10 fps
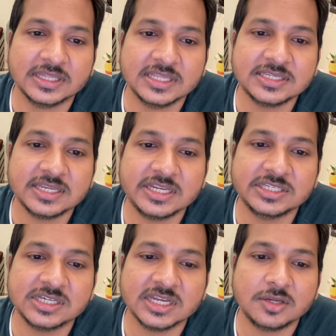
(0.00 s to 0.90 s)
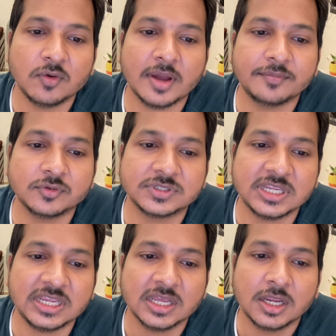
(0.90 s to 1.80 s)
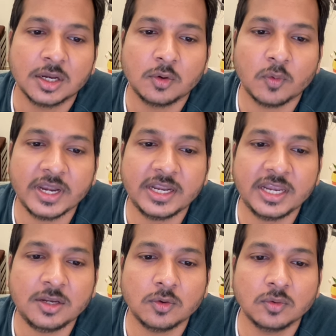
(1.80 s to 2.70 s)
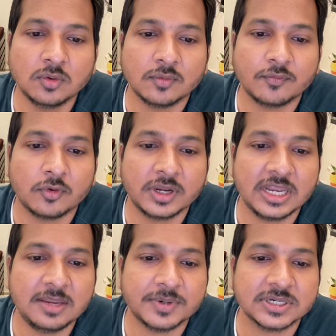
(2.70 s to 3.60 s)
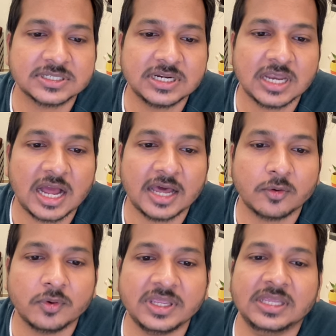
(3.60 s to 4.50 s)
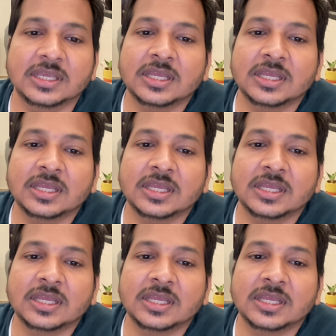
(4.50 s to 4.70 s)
This region you have to see 20 to 40% ROE.